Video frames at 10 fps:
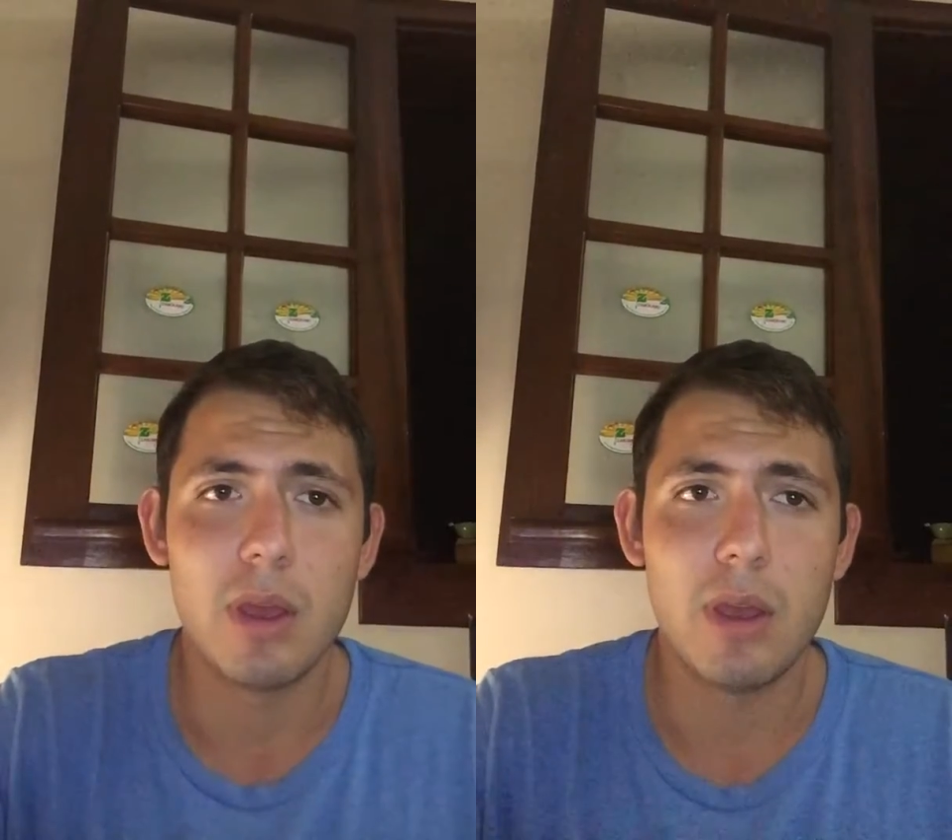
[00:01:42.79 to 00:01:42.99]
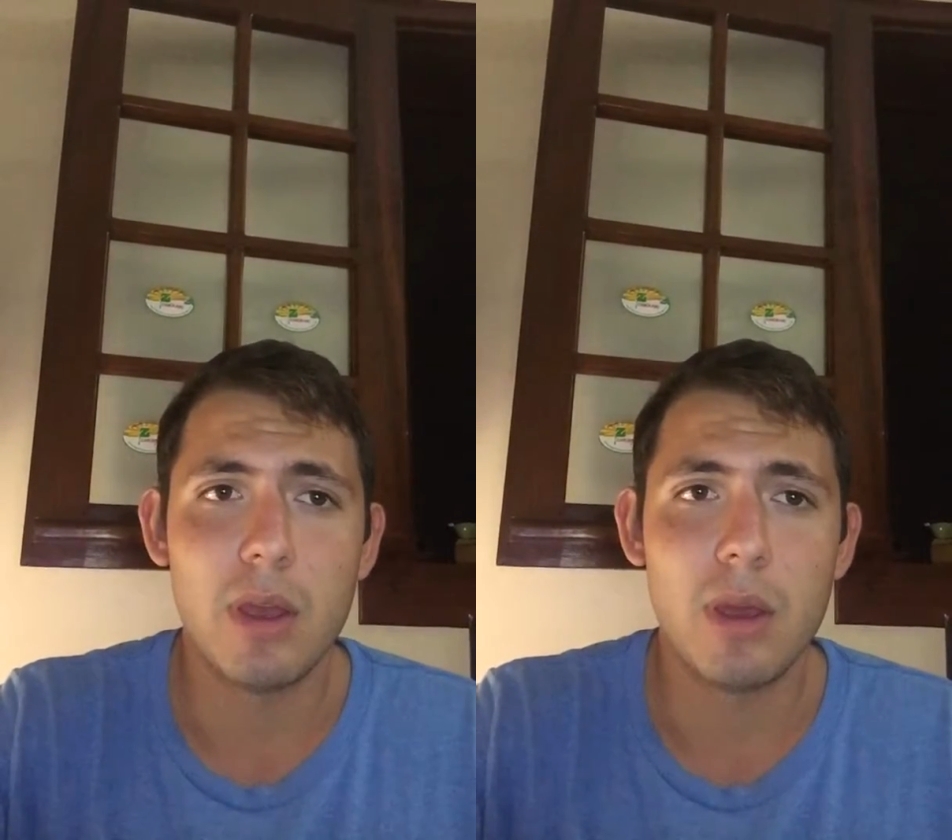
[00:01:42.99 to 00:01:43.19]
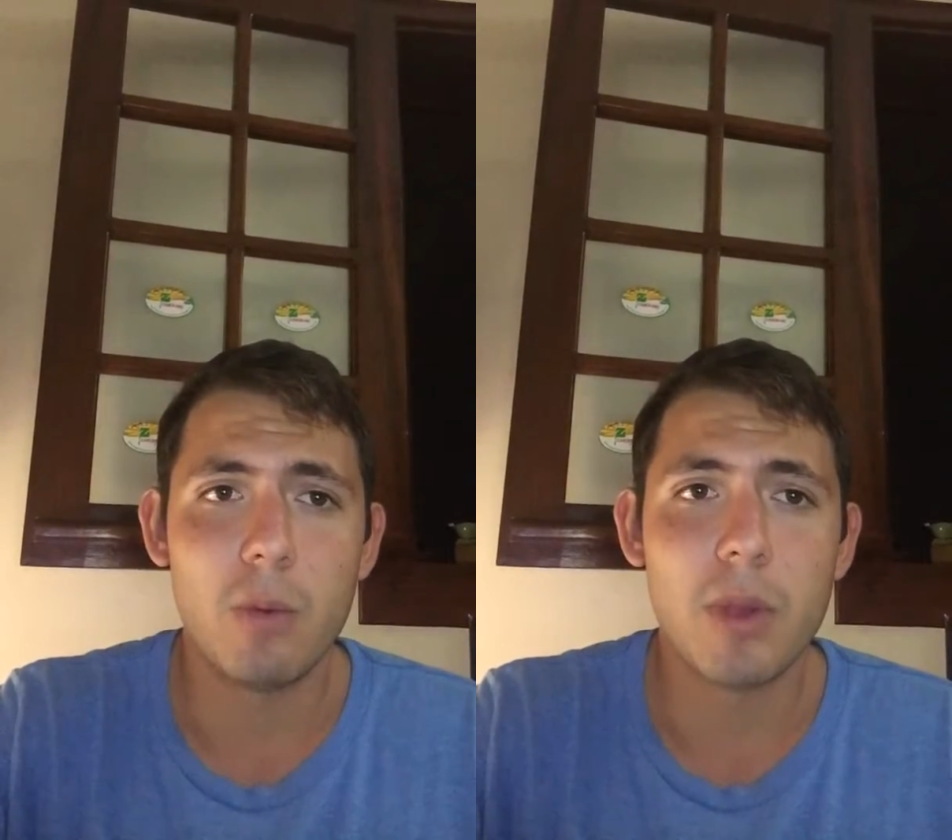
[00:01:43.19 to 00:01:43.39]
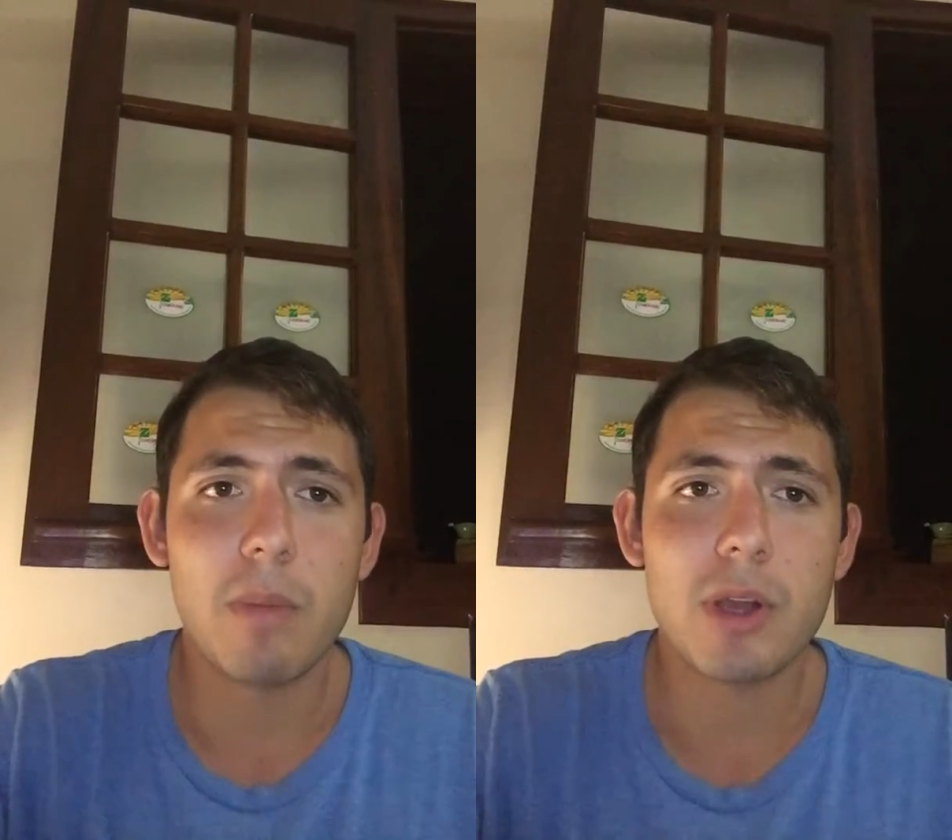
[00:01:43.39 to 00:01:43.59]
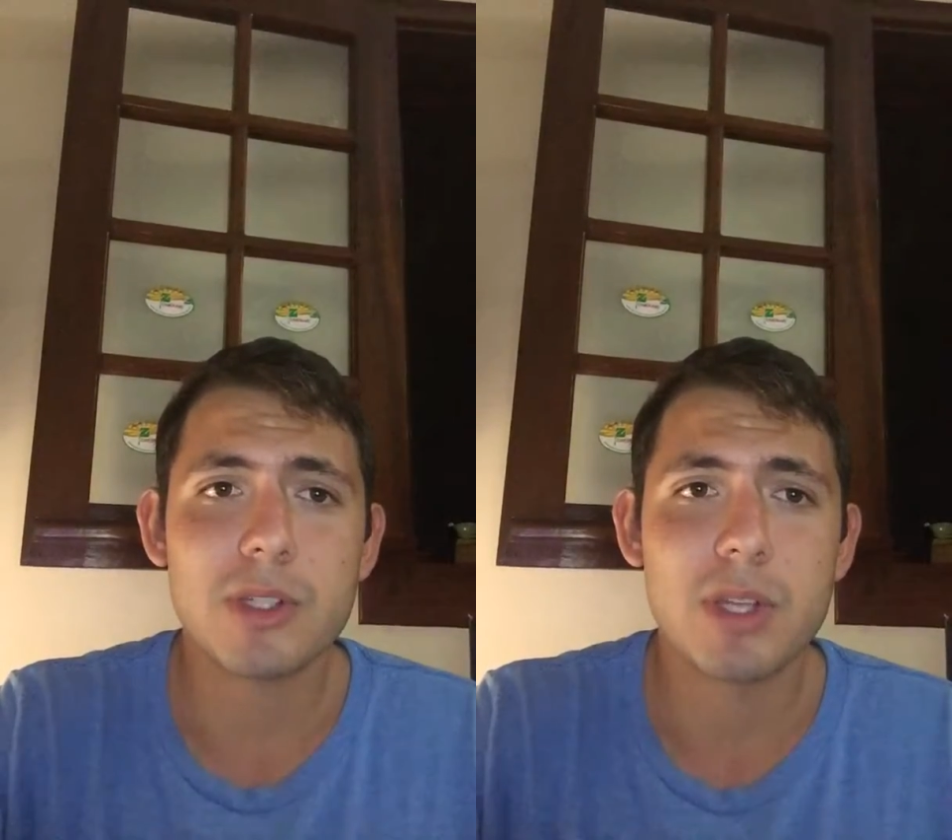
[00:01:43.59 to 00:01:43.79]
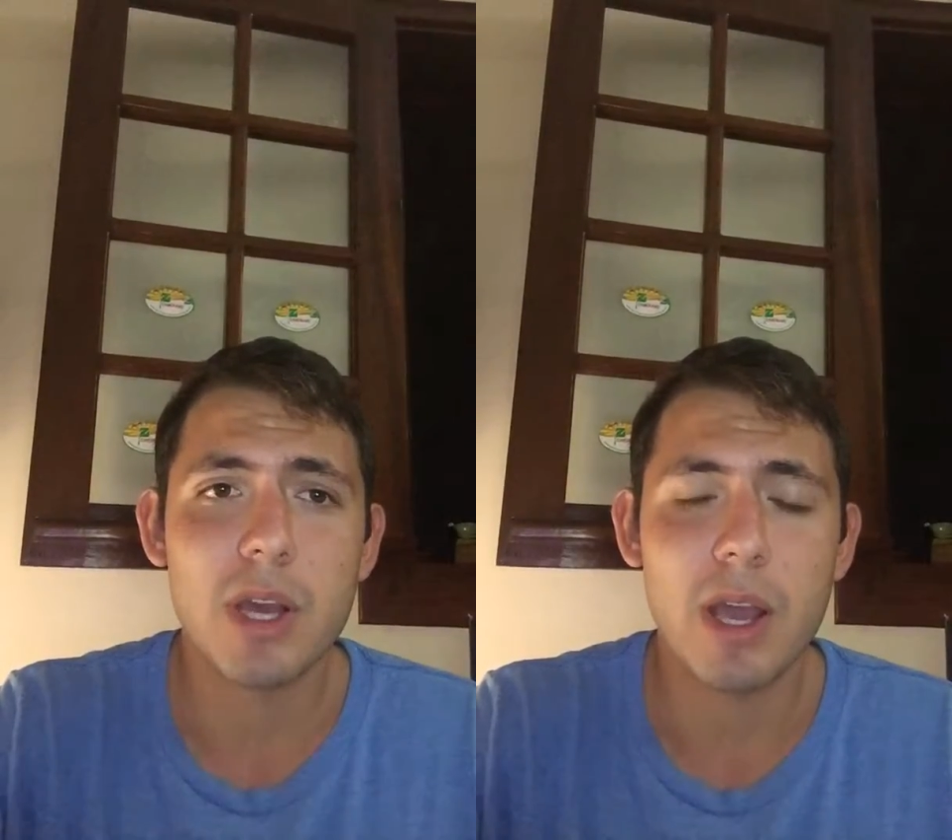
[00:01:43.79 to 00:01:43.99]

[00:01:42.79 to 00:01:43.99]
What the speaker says: we must